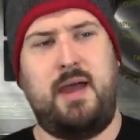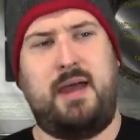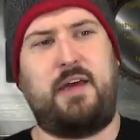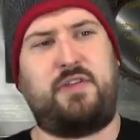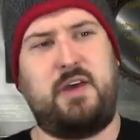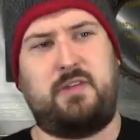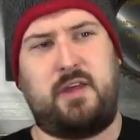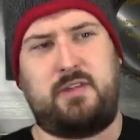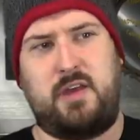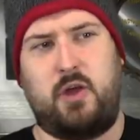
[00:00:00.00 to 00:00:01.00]
And I think
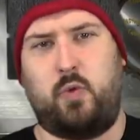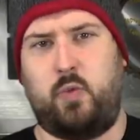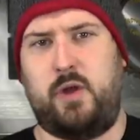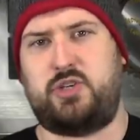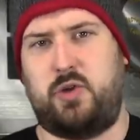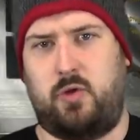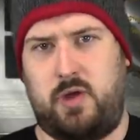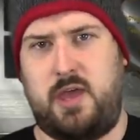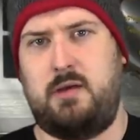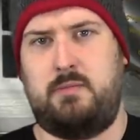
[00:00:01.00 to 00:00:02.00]
that the original,
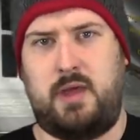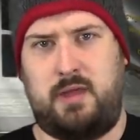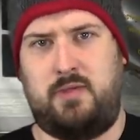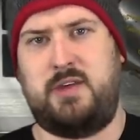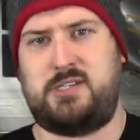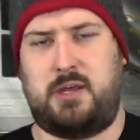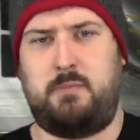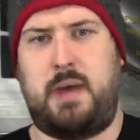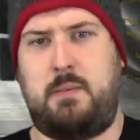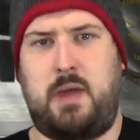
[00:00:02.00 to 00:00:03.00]
him in this
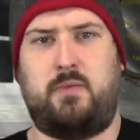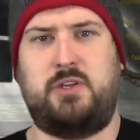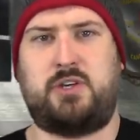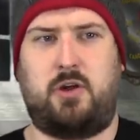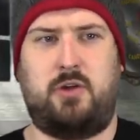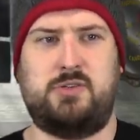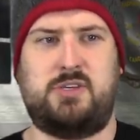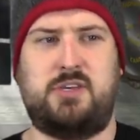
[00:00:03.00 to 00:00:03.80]
and Batman Returns,